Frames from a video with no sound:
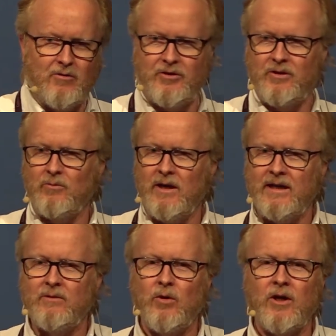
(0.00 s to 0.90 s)
not the way
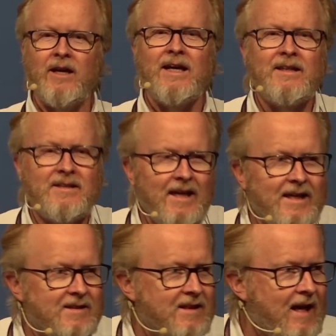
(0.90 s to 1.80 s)
it works. It's
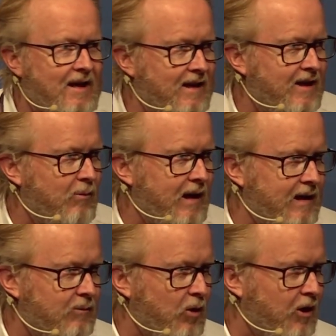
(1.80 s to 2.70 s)
exactly the way
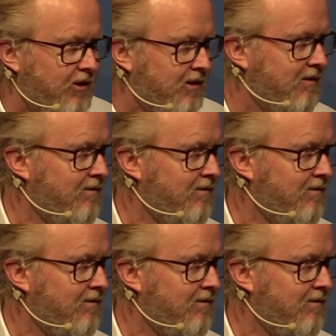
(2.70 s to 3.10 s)
it works.